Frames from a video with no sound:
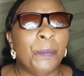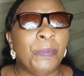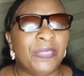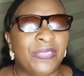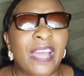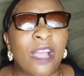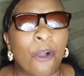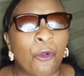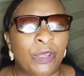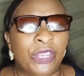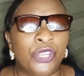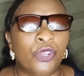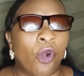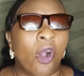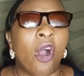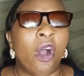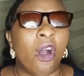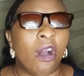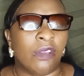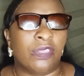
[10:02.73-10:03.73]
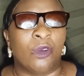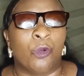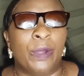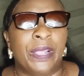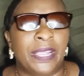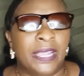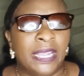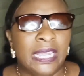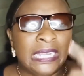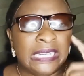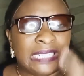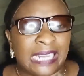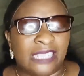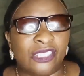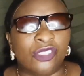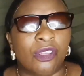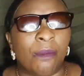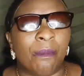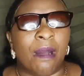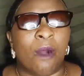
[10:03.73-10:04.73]
will be there with you all the way.
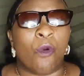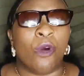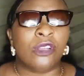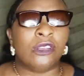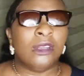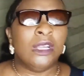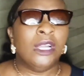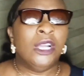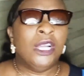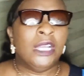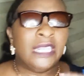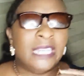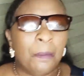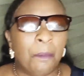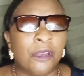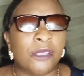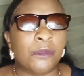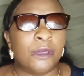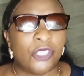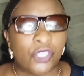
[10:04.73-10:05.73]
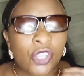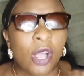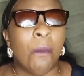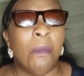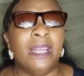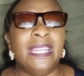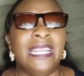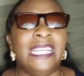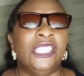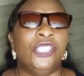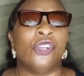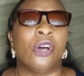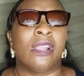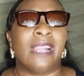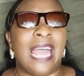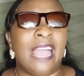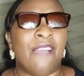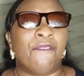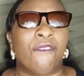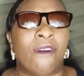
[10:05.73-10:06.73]
That's number one. There must be somebody in your
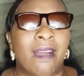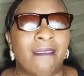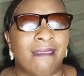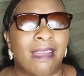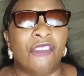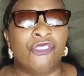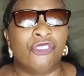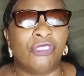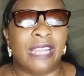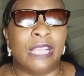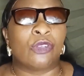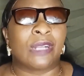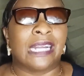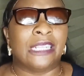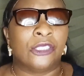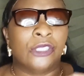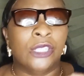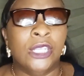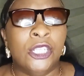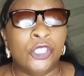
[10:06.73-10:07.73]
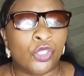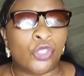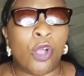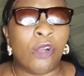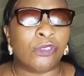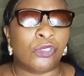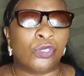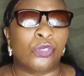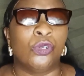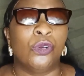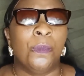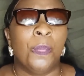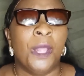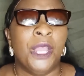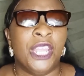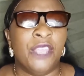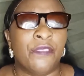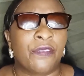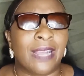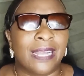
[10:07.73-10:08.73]
life or around you that you can talk to.
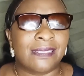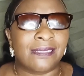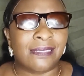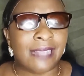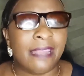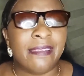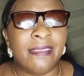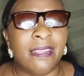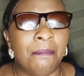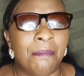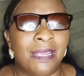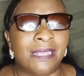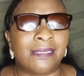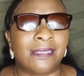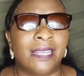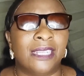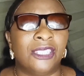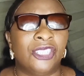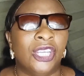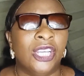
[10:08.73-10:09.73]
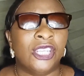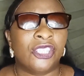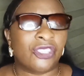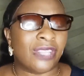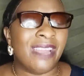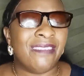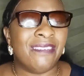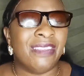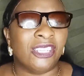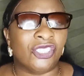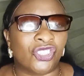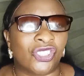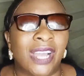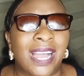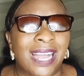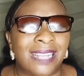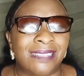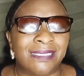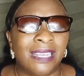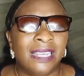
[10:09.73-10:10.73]
You can send a message, send a
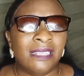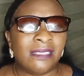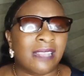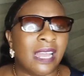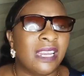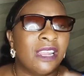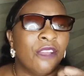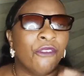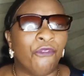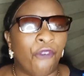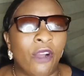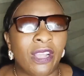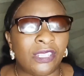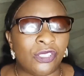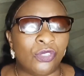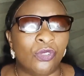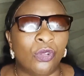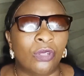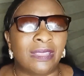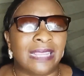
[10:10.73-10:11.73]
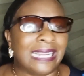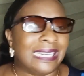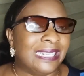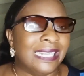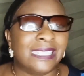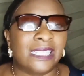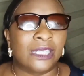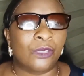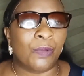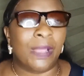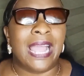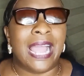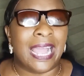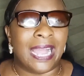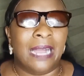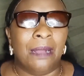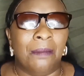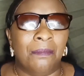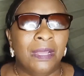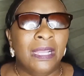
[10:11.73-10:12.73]
chat, send a voice note that this is where
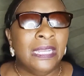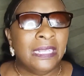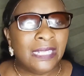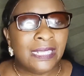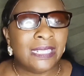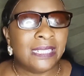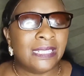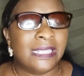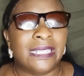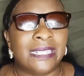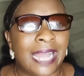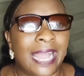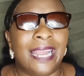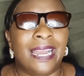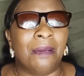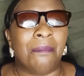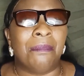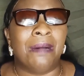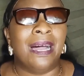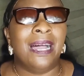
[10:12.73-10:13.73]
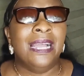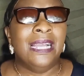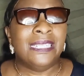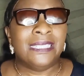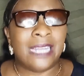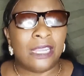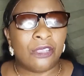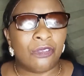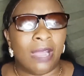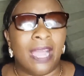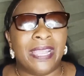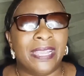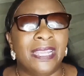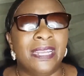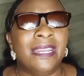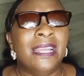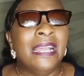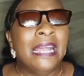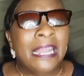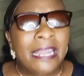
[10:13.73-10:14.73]
I am. This is the dilemma that you are
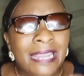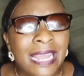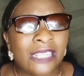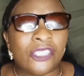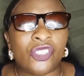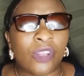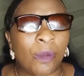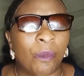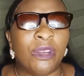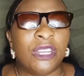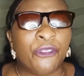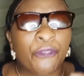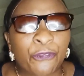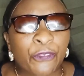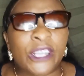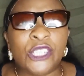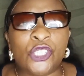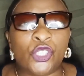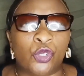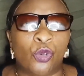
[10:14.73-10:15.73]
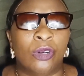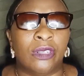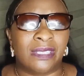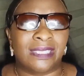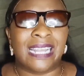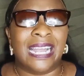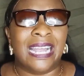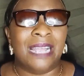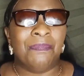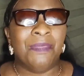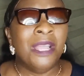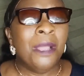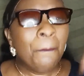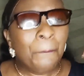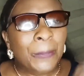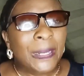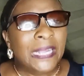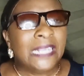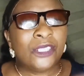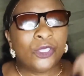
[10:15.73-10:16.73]
in. Let somebody fetch you on time.
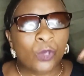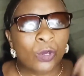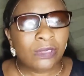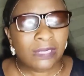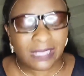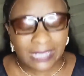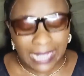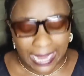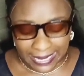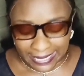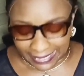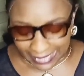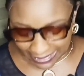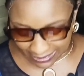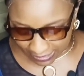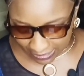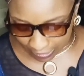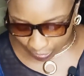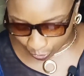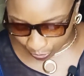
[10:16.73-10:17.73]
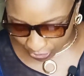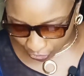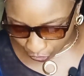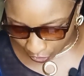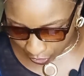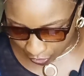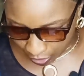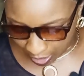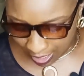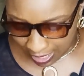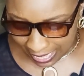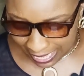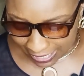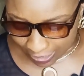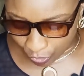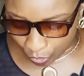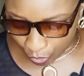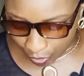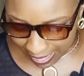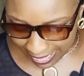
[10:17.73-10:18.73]
Please don't stay in that situation
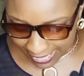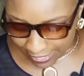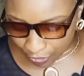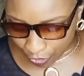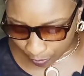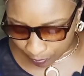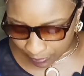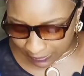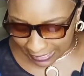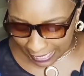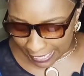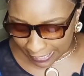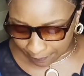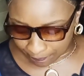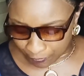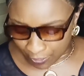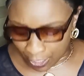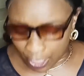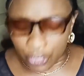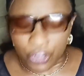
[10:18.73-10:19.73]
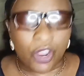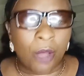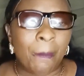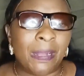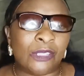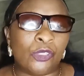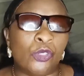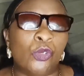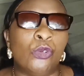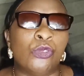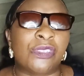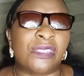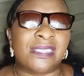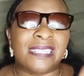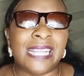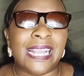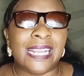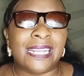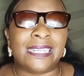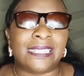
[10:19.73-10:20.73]
and don't end up dying. Number two,
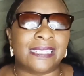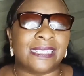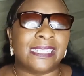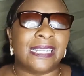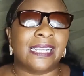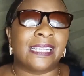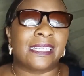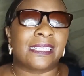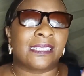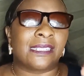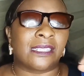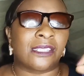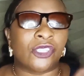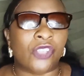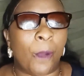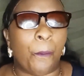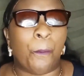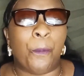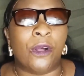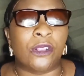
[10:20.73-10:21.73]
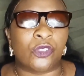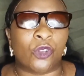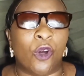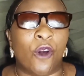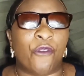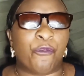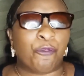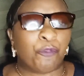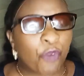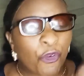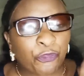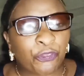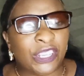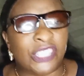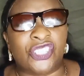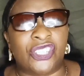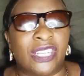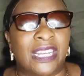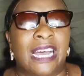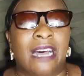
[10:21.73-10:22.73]
seek the support of
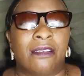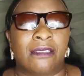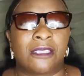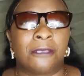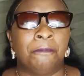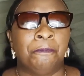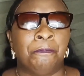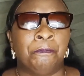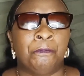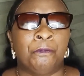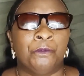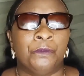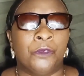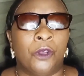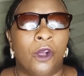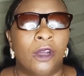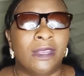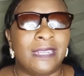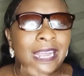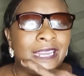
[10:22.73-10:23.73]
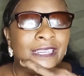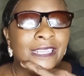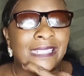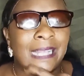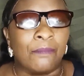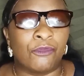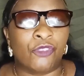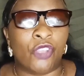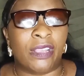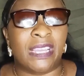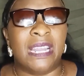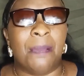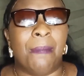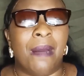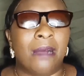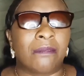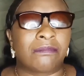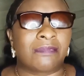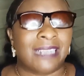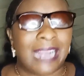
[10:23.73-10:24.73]
professionals. Under this, I'm talking
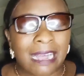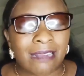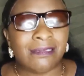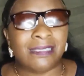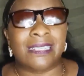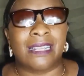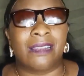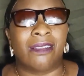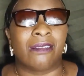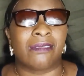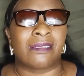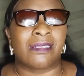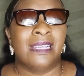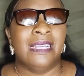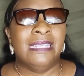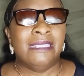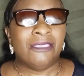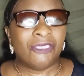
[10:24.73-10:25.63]
about counselors,